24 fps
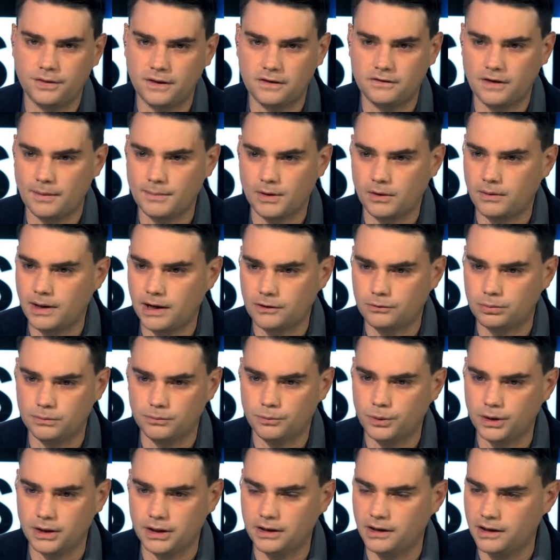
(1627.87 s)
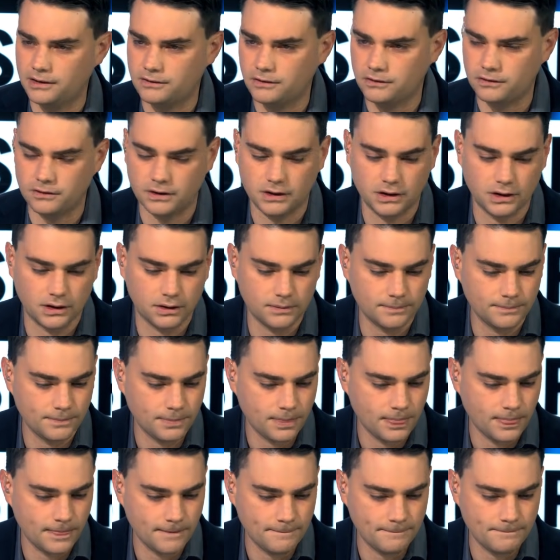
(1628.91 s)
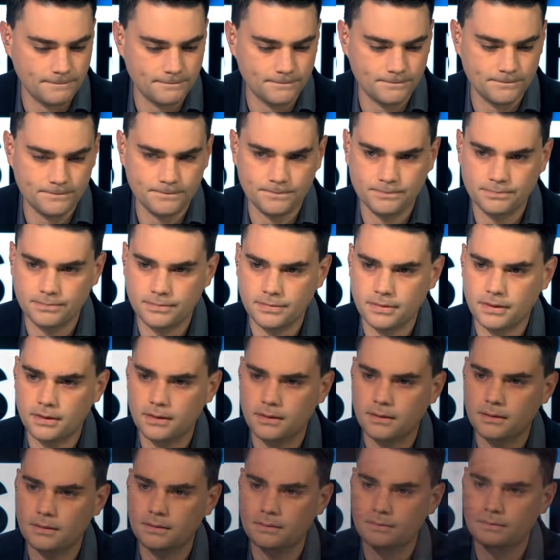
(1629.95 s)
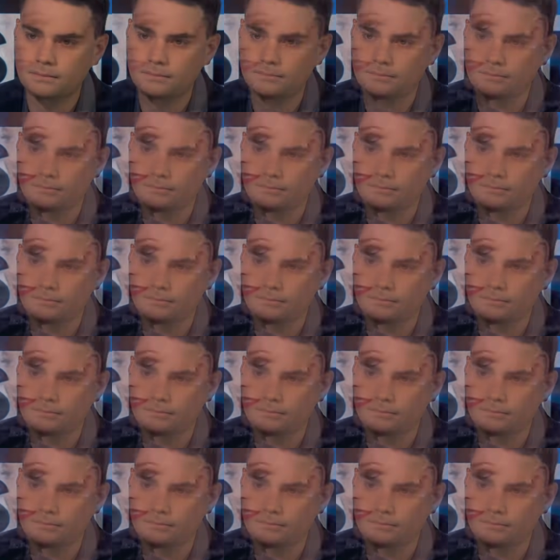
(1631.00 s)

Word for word: that Democrats would really like to see here. He has nothing to